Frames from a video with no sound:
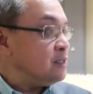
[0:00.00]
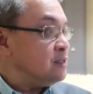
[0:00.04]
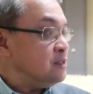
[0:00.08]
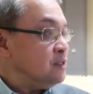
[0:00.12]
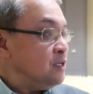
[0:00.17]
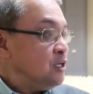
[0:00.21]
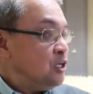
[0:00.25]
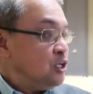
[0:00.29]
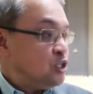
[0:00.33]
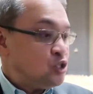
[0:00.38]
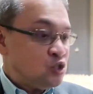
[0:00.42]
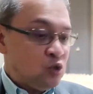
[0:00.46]

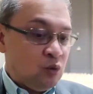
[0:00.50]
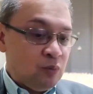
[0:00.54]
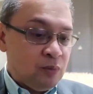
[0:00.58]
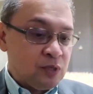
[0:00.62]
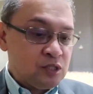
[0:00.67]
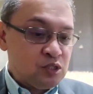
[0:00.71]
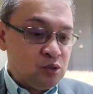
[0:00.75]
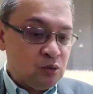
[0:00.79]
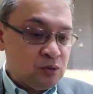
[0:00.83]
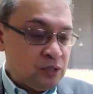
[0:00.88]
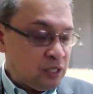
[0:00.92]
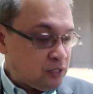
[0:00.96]
side
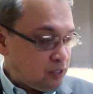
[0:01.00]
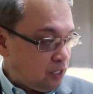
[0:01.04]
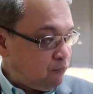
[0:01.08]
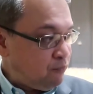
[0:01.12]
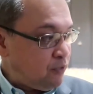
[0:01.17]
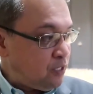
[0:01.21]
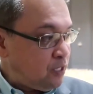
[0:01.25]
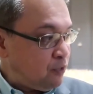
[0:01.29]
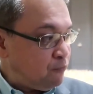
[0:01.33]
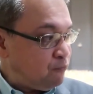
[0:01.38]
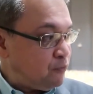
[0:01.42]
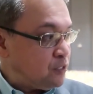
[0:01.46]
so much so
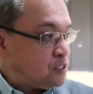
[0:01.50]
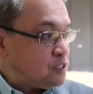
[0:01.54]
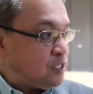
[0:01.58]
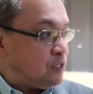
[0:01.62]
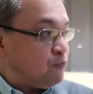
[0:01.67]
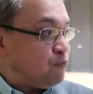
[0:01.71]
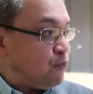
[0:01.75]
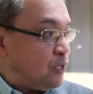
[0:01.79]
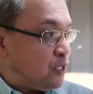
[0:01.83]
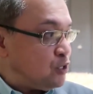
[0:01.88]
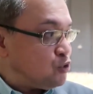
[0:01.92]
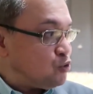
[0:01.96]
that even
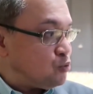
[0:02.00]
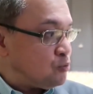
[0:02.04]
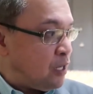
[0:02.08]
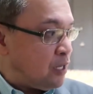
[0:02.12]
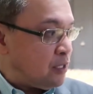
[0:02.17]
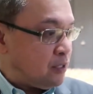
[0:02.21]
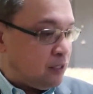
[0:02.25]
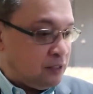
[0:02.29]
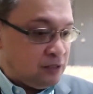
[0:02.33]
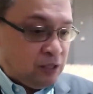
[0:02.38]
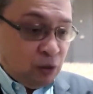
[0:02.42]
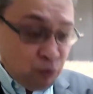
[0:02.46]
if it's
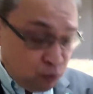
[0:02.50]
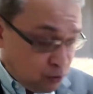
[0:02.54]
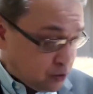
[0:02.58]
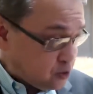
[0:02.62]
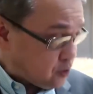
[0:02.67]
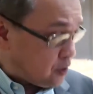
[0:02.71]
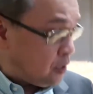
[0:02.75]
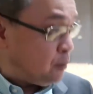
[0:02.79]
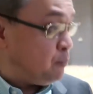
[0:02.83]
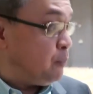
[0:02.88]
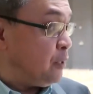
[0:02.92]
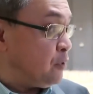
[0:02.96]
inflationary,
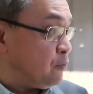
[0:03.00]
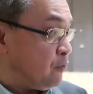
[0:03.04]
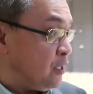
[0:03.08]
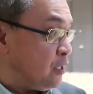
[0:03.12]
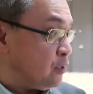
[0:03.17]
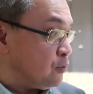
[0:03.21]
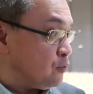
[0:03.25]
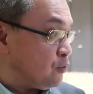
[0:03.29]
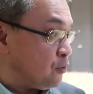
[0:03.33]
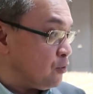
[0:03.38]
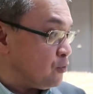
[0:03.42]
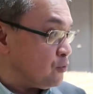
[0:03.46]
there will still
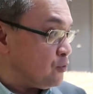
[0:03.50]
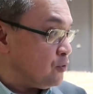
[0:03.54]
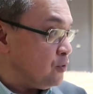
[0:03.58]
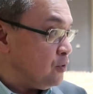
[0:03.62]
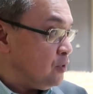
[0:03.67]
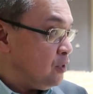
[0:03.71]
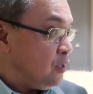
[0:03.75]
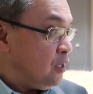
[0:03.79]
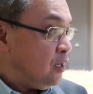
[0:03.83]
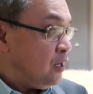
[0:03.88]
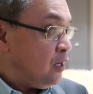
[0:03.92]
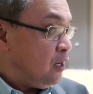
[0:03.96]
be real
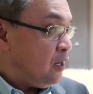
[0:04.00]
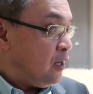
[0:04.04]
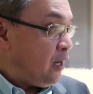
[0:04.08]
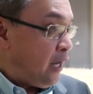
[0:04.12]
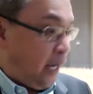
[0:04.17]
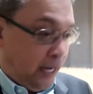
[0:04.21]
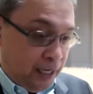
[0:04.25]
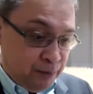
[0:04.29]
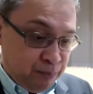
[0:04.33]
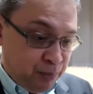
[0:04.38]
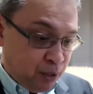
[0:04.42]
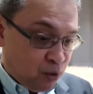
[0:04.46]
growth. Okay.
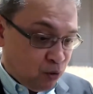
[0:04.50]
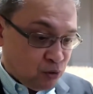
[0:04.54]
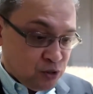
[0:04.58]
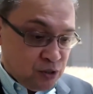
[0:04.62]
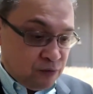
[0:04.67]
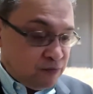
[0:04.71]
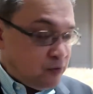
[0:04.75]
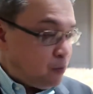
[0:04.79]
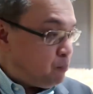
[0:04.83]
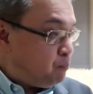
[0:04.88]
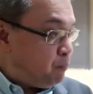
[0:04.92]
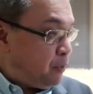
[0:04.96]
And
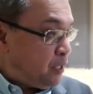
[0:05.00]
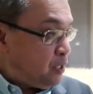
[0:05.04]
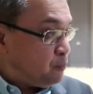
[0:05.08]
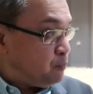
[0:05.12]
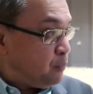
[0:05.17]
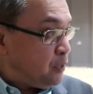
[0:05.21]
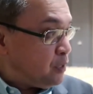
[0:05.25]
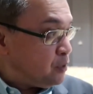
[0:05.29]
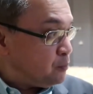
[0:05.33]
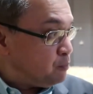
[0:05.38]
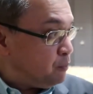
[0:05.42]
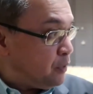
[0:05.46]
because of the
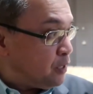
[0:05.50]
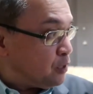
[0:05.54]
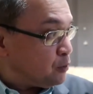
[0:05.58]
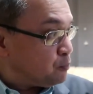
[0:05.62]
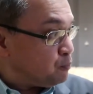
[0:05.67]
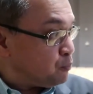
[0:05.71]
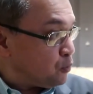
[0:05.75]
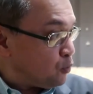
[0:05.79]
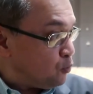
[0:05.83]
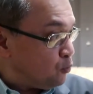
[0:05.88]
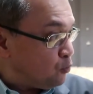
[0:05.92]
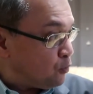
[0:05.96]
build,
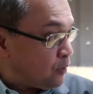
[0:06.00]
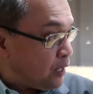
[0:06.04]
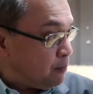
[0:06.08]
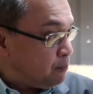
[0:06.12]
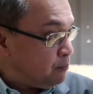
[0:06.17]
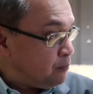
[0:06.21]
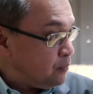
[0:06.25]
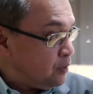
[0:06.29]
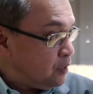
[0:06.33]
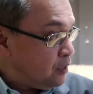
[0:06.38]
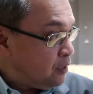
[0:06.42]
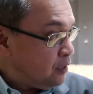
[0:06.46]
build, build
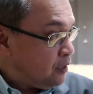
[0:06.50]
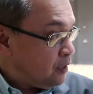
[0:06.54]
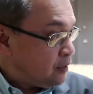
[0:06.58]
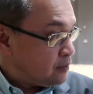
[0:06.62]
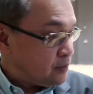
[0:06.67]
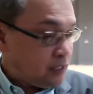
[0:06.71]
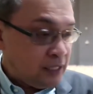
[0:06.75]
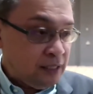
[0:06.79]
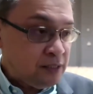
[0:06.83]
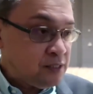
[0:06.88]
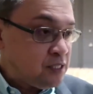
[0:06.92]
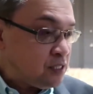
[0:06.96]
program,
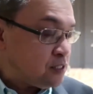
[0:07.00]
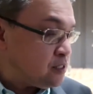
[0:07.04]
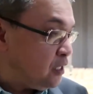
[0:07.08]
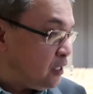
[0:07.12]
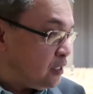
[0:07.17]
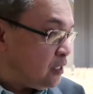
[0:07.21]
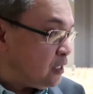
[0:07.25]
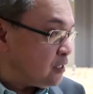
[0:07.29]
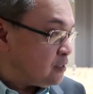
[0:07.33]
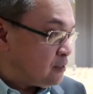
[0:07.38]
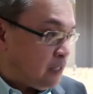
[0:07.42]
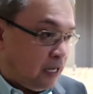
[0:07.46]
they're
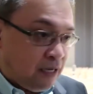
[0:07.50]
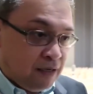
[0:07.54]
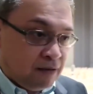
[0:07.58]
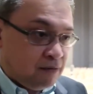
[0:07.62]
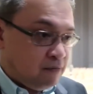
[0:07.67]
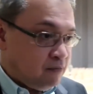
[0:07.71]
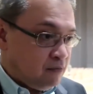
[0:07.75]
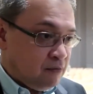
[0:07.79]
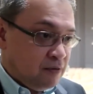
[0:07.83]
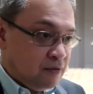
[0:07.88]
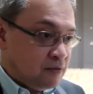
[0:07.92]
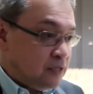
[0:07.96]
just gonna
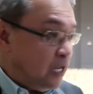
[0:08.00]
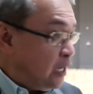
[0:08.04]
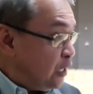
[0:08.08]
take